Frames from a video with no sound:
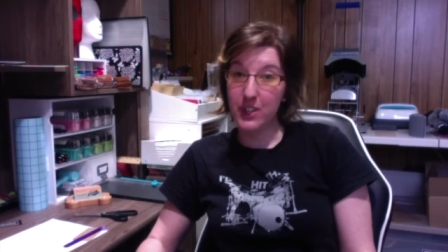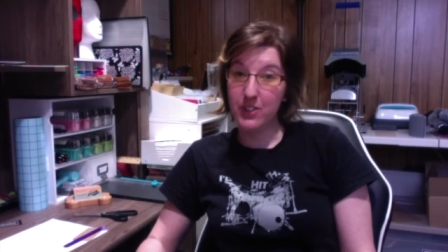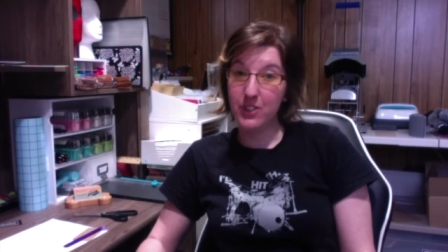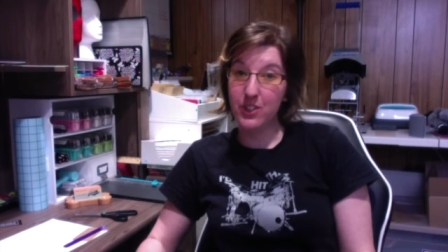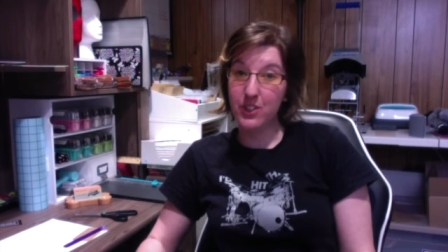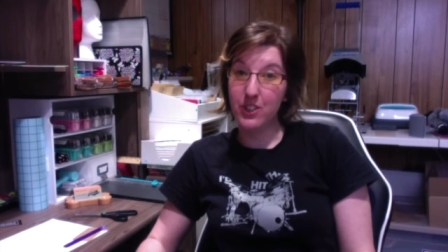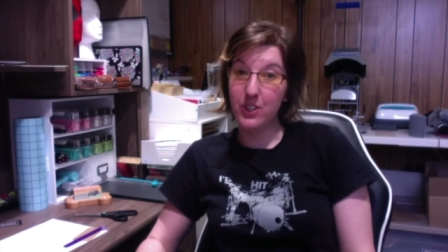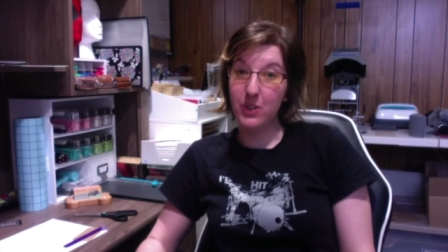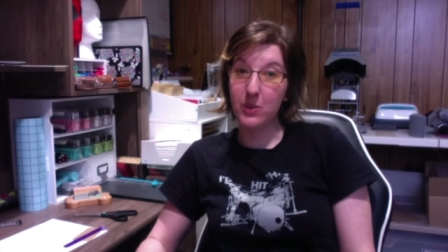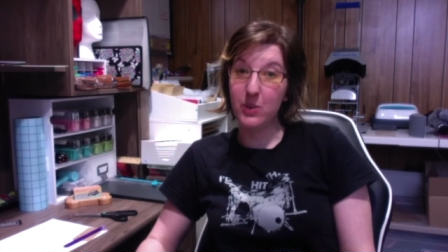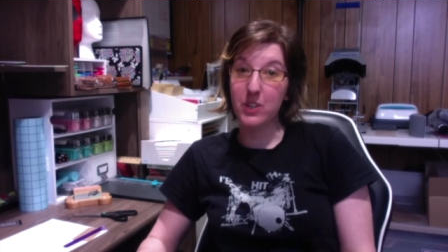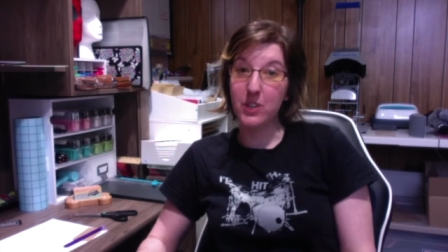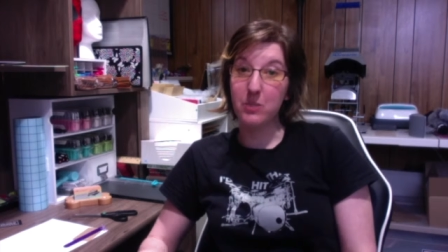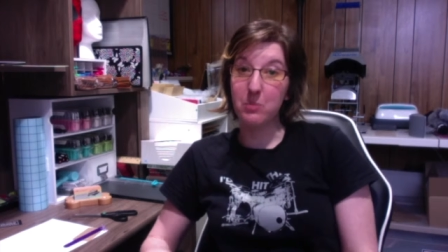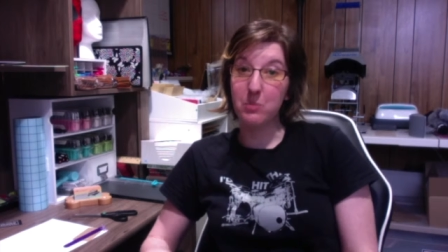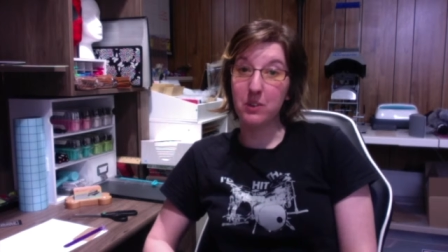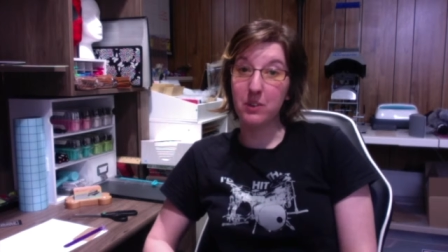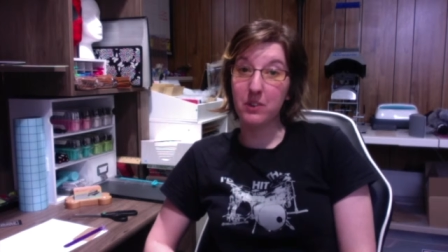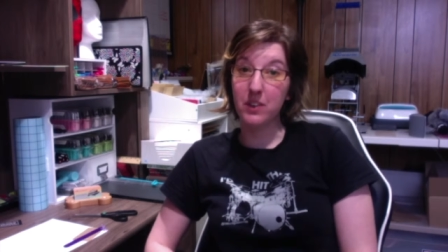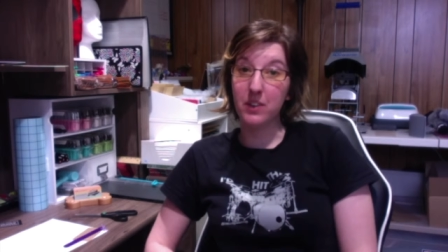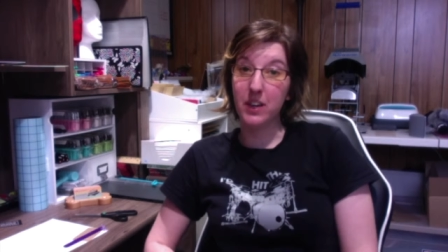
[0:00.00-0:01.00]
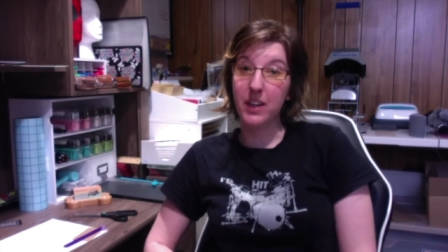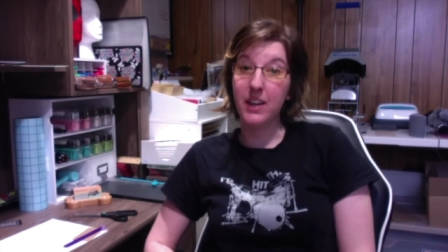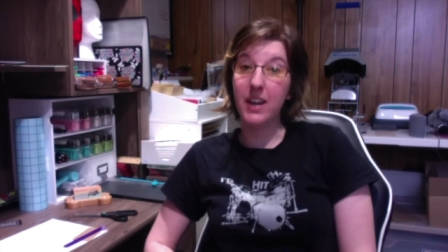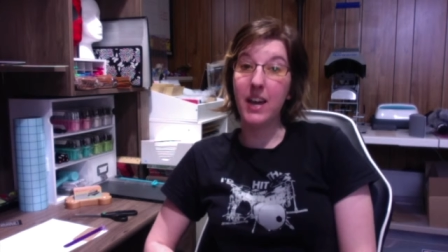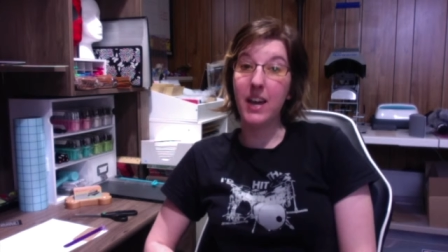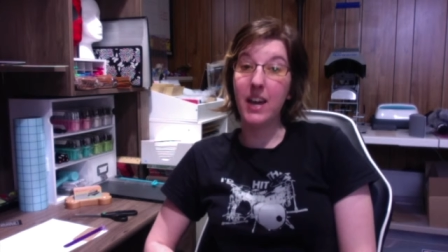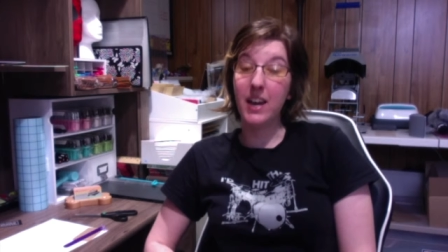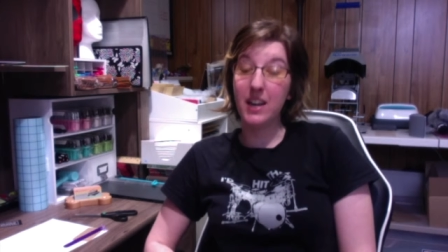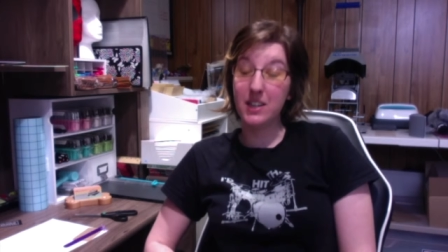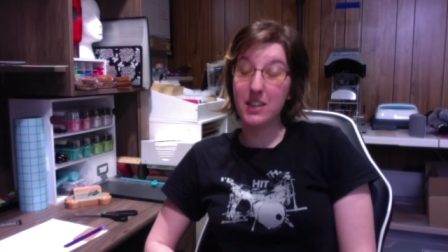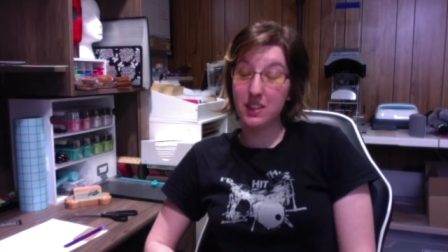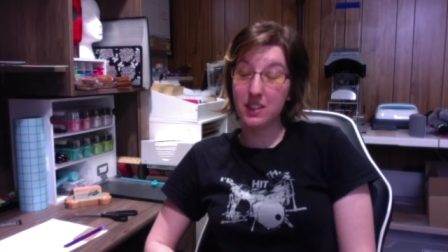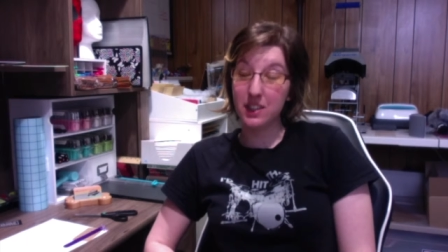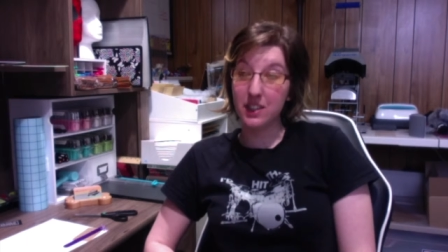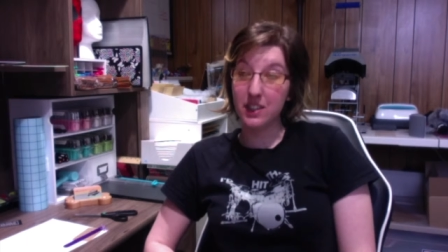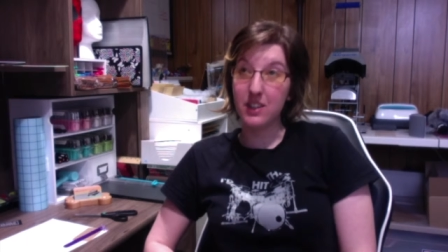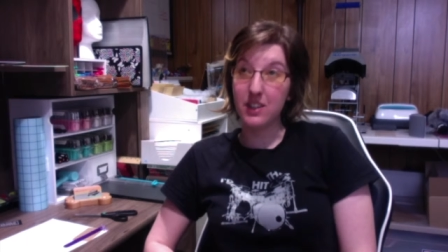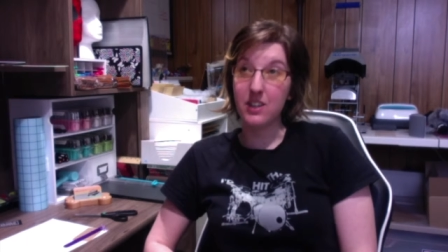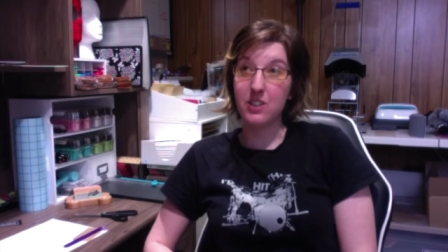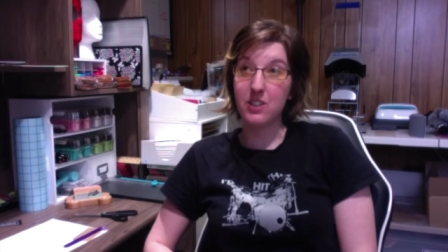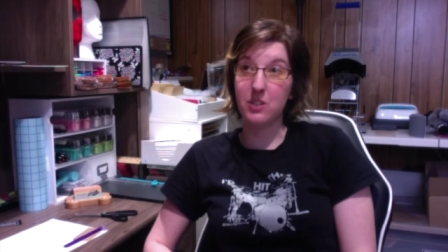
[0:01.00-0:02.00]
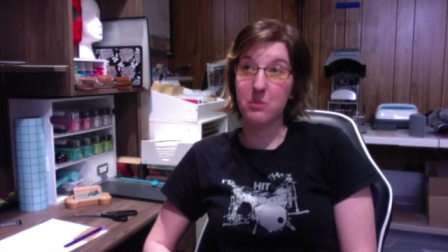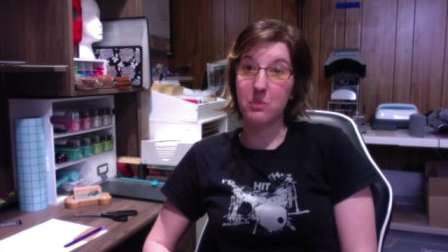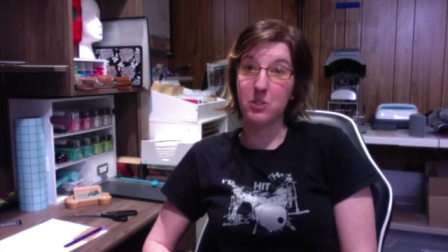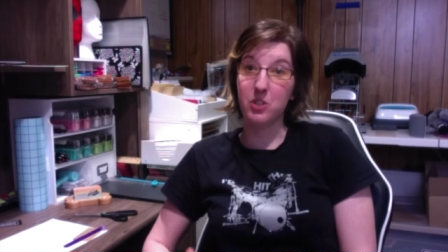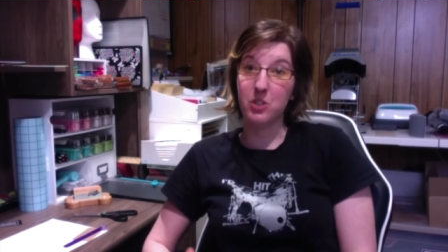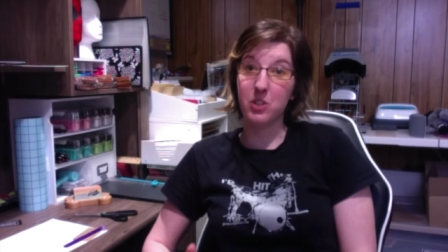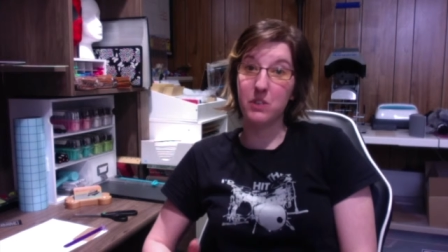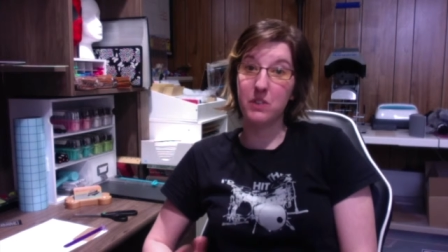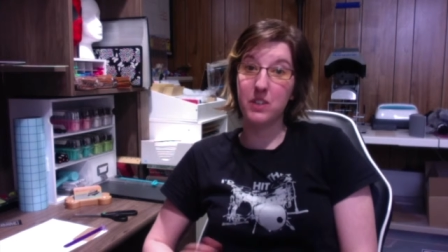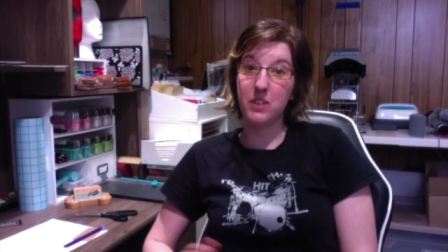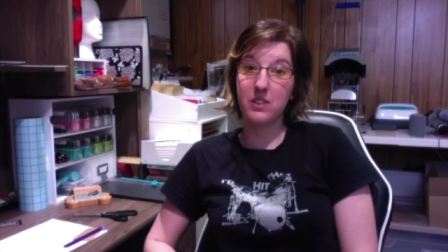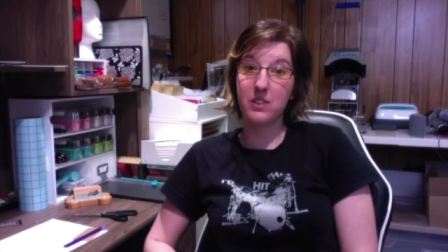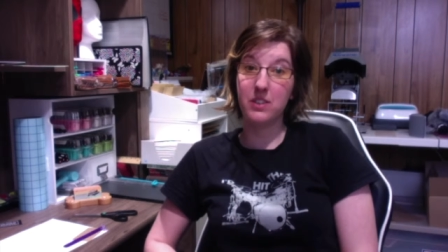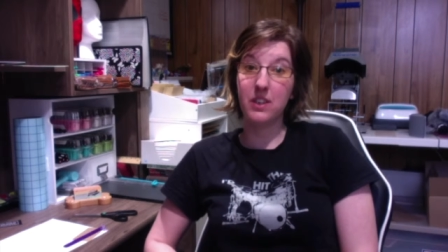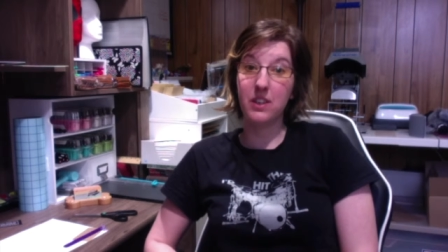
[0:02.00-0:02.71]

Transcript: to do is provide excellent customer service,